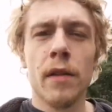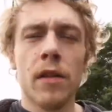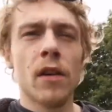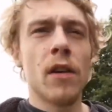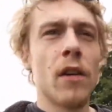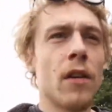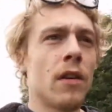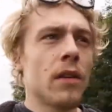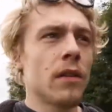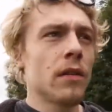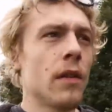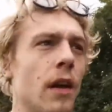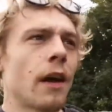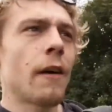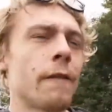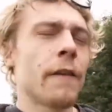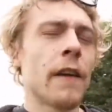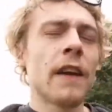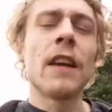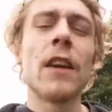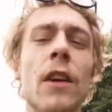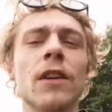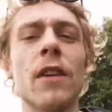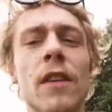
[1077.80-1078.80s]
So I
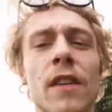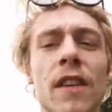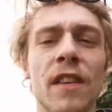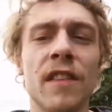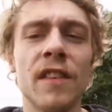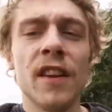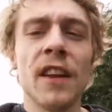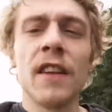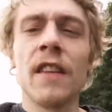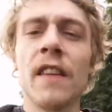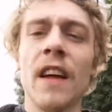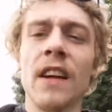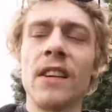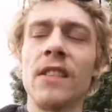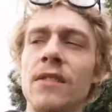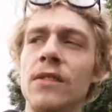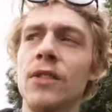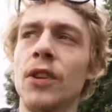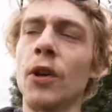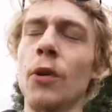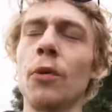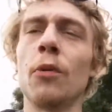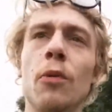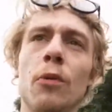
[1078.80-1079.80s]
think you've just seen then
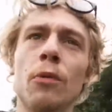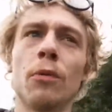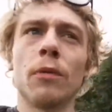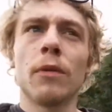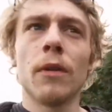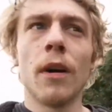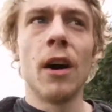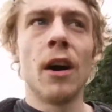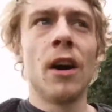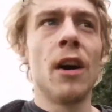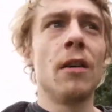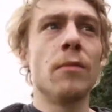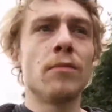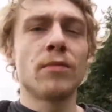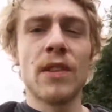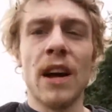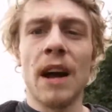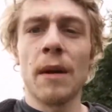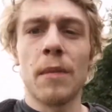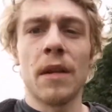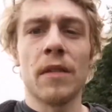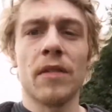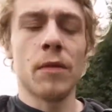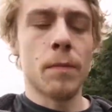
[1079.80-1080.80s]
two
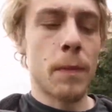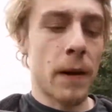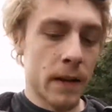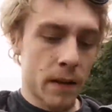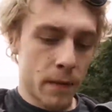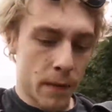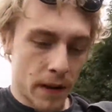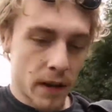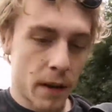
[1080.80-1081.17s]
time lapses back to